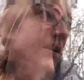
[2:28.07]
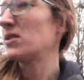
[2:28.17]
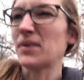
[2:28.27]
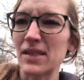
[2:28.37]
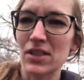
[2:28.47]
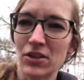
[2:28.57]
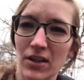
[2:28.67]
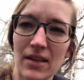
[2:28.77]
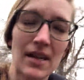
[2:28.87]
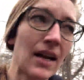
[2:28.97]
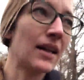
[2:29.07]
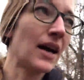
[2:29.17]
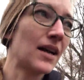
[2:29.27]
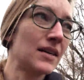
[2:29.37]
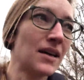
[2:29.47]
She wasn't sure exactly
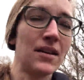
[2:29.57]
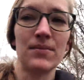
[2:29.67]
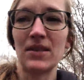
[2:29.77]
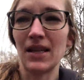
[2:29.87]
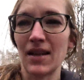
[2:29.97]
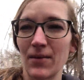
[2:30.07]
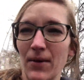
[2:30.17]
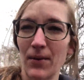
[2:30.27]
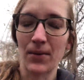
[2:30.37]
how to tell them to get where